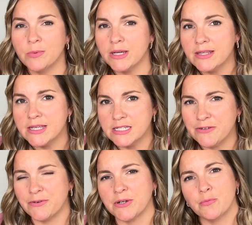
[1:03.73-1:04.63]
Where are they
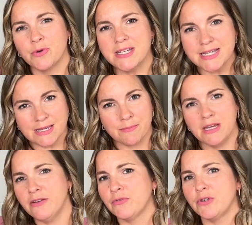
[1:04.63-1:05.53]
different? And what does that
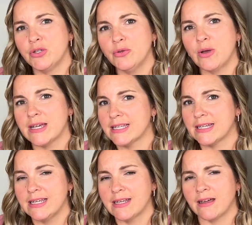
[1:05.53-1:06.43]
mean for you as a
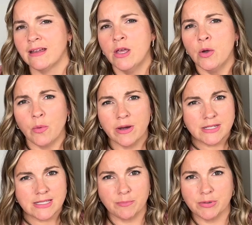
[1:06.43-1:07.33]
leader? Where
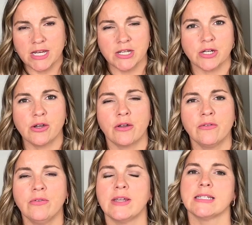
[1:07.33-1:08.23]
is there potential
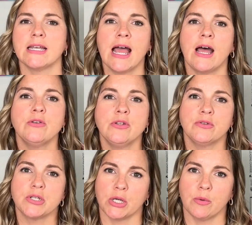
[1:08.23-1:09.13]
conflict and how do you
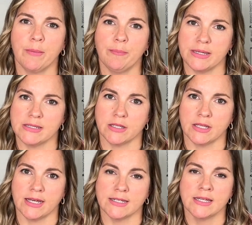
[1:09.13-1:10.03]
show up based on
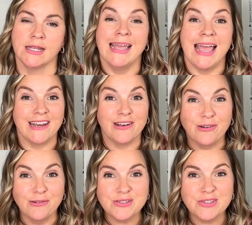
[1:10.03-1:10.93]
that? And
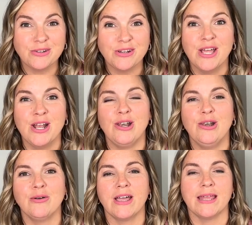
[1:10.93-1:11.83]
also
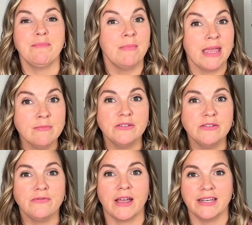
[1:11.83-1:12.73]
look at maybe
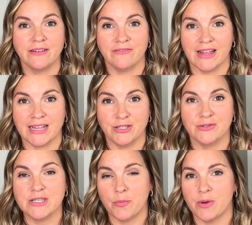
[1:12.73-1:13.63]
defining
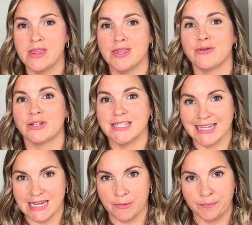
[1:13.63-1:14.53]
values with your
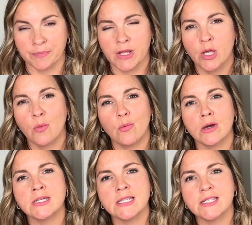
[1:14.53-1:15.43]
team.
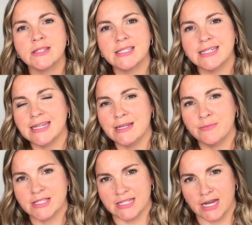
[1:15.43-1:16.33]
What does your team
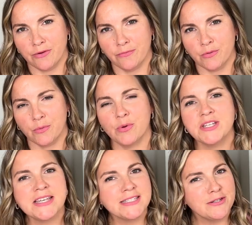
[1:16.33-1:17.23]
stand for? What
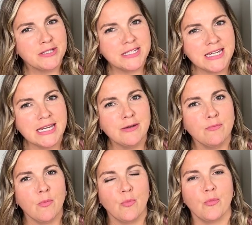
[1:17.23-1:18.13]
does your team
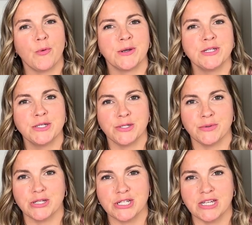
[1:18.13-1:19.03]
want to
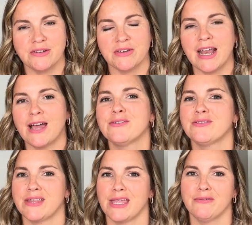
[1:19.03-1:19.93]
achieve and how do
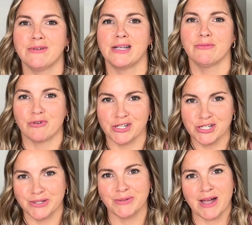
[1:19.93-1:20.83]
they really want to
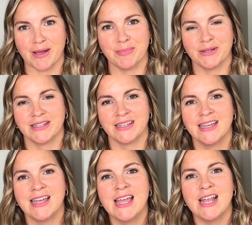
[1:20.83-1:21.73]
show up?
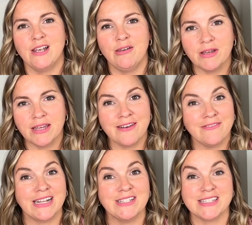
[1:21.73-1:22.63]
Looking at
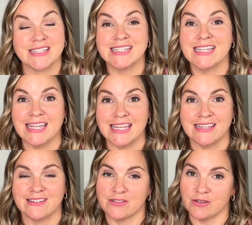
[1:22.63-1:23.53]
values is key
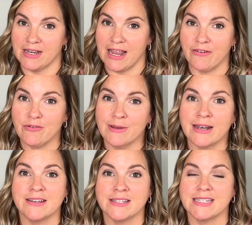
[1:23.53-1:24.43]
so that everyone
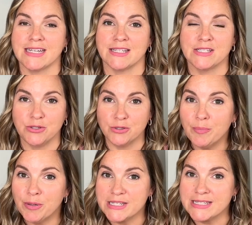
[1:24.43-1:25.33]
understands your
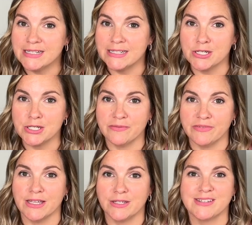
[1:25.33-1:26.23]
personal leadership
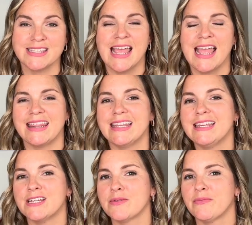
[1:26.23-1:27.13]
values, the
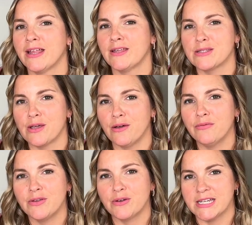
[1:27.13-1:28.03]
leadership values
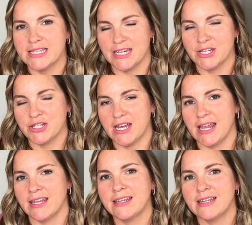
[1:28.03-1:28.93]
of the organization,
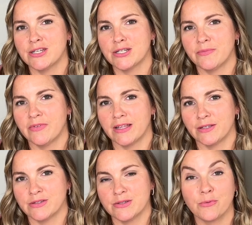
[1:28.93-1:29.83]
and the leadership
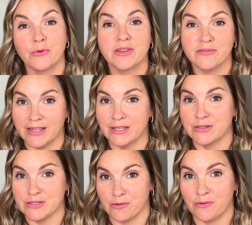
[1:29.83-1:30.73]
values or the
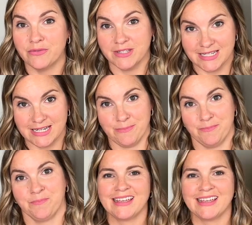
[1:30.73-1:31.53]
values of the team.